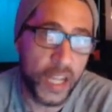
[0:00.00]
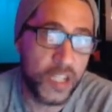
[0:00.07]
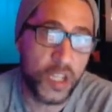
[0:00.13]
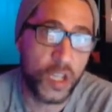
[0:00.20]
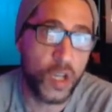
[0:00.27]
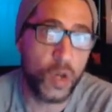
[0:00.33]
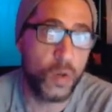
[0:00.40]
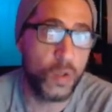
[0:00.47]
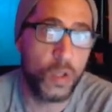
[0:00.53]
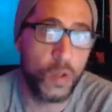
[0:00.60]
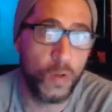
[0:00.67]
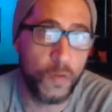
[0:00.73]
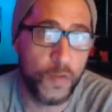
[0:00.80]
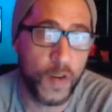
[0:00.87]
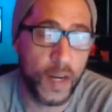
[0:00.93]
it's a go
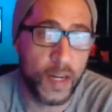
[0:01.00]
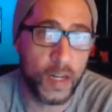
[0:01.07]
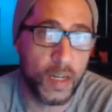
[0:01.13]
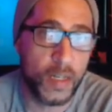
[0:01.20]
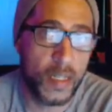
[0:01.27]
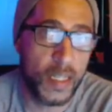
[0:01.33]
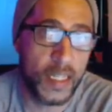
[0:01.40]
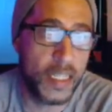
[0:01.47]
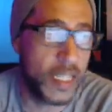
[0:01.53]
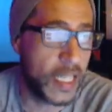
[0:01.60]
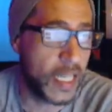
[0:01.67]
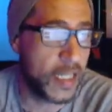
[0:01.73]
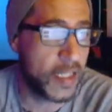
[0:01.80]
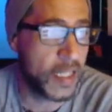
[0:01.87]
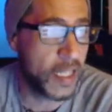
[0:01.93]
to for her. It's
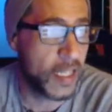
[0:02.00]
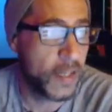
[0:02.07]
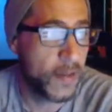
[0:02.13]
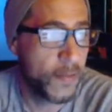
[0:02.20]
easy.